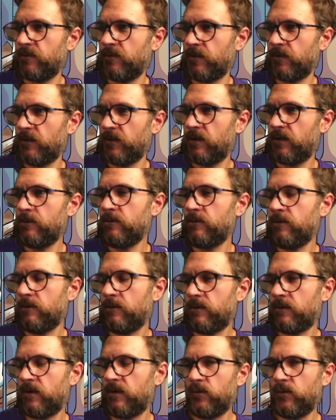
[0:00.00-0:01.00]
Some
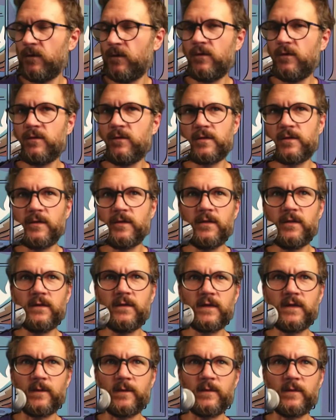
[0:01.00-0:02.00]
some neutral,
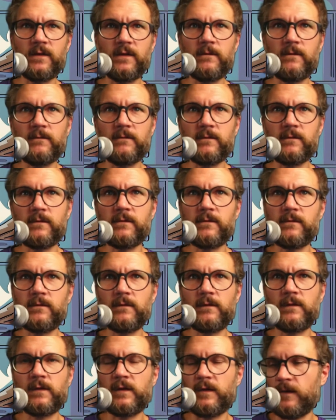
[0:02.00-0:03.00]
some
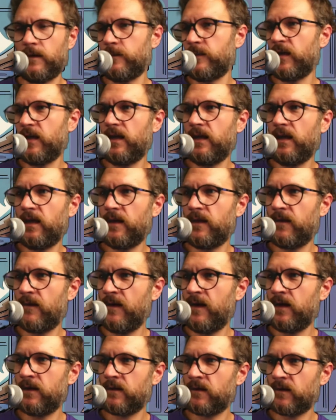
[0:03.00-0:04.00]
curbing, I
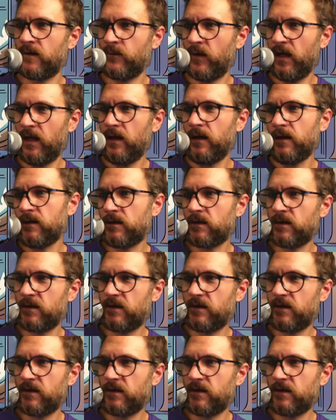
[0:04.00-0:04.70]
think, some edge,